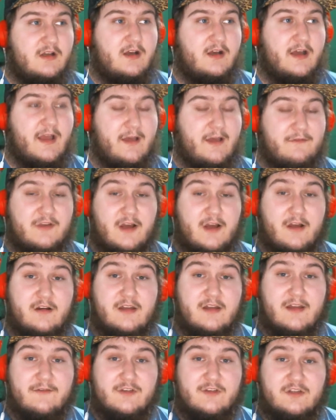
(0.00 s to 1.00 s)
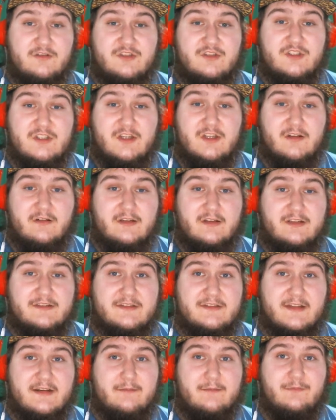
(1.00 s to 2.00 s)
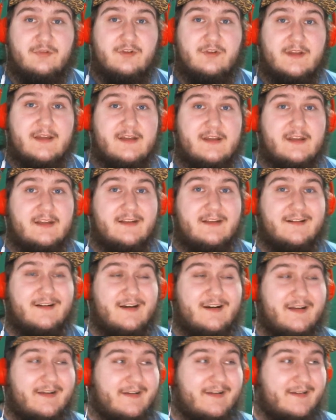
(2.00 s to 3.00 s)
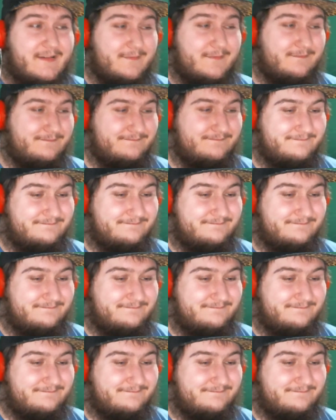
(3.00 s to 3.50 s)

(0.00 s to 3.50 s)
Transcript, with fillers: I have I already have a new series that I'm planning on um,